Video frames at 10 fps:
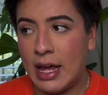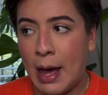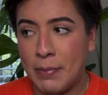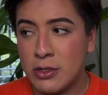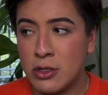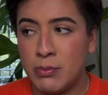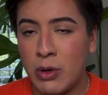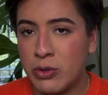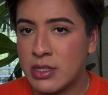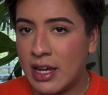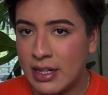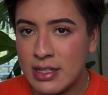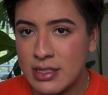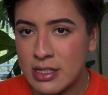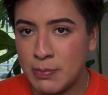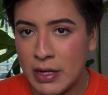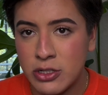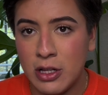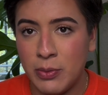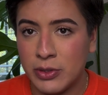It happens to most kittens,
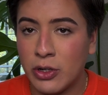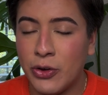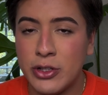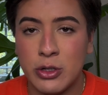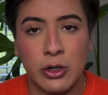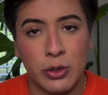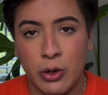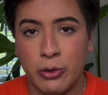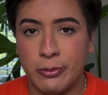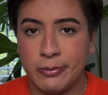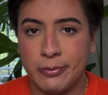especially when they're going to a new home.